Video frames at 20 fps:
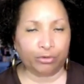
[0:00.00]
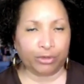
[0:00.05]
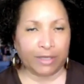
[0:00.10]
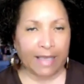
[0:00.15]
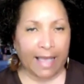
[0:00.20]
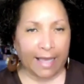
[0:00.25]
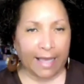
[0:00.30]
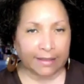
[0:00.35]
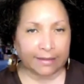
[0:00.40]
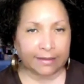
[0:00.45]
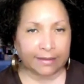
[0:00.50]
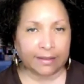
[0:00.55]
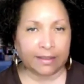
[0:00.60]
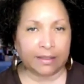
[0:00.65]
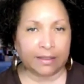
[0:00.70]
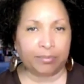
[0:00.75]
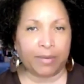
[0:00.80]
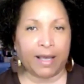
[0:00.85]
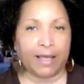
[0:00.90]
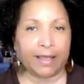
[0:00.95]

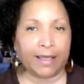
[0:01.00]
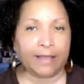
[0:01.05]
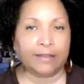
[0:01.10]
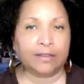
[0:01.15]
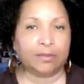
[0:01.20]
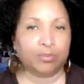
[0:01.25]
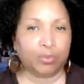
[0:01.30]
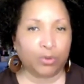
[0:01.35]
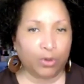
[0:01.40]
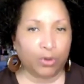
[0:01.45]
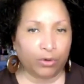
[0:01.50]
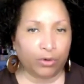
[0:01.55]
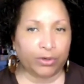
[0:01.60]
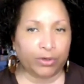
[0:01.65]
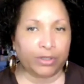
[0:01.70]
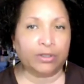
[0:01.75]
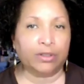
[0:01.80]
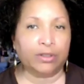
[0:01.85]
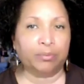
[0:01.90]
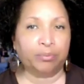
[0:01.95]
reality by
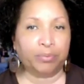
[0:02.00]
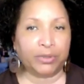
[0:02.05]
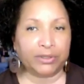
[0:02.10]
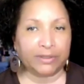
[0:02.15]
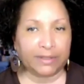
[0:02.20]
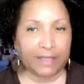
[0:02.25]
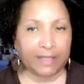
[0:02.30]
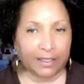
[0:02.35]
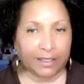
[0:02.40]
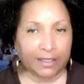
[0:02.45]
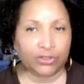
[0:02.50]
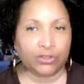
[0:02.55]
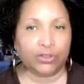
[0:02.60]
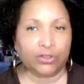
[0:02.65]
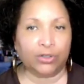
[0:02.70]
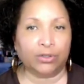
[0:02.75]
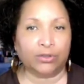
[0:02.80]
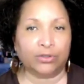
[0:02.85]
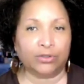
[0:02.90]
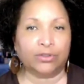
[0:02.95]
exploring the
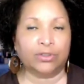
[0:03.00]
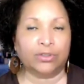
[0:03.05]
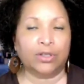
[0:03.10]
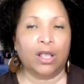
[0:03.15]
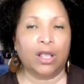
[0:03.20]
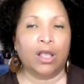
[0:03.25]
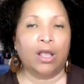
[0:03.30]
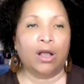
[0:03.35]
potentials